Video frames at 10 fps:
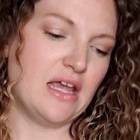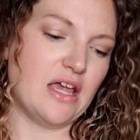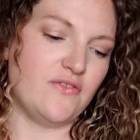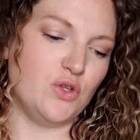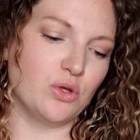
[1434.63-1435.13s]

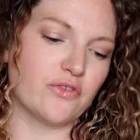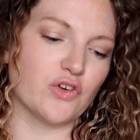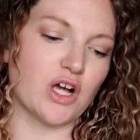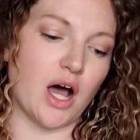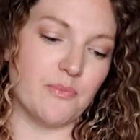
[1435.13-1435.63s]
If you look for
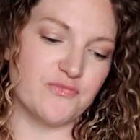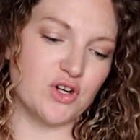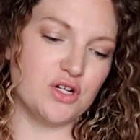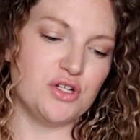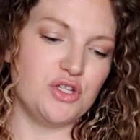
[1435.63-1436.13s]

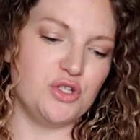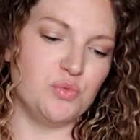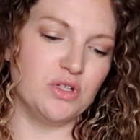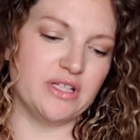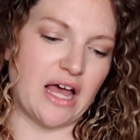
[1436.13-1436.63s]
comfort, you
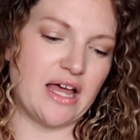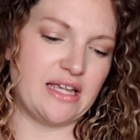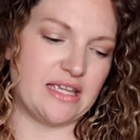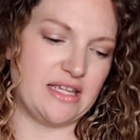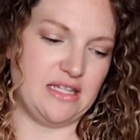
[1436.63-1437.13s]
will
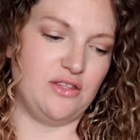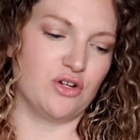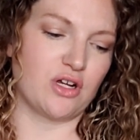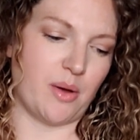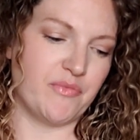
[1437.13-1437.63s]
not get
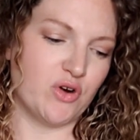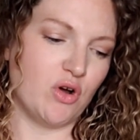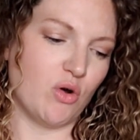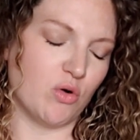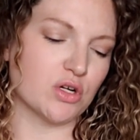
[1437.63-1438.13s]
either
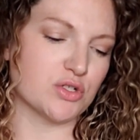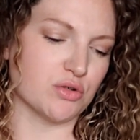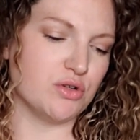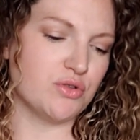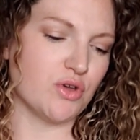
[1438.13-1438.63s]
comfort or
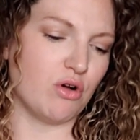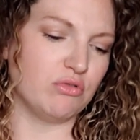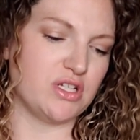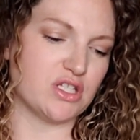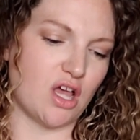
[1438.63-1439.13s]
truth,
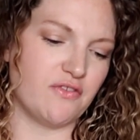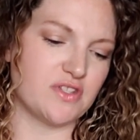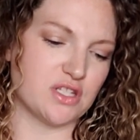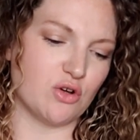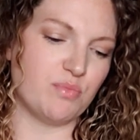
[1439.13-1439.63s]
only soft
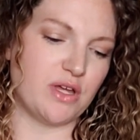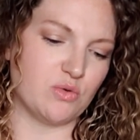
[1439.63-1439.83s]
soap and